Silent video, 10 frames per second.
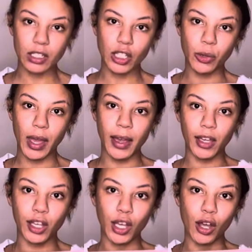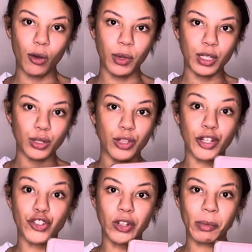so that it can go into their
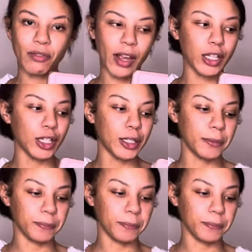treatment record.